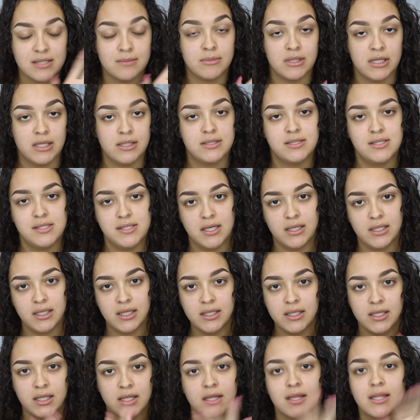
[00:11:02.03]
I'm not
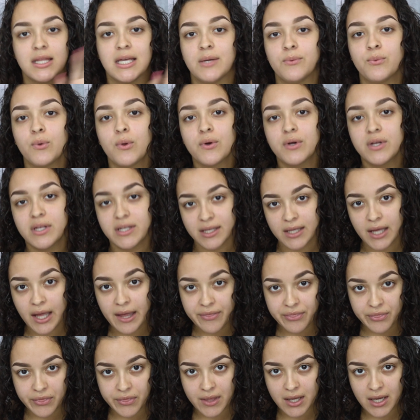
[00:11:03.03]
done. They will
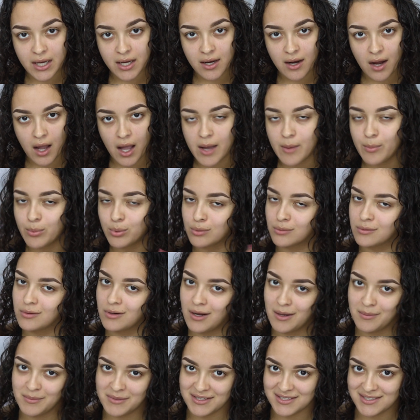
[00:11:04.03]
get there, I
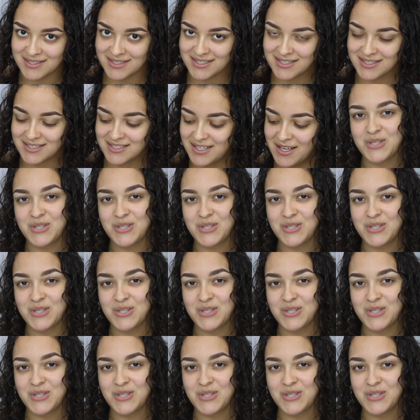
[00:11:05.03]
promise.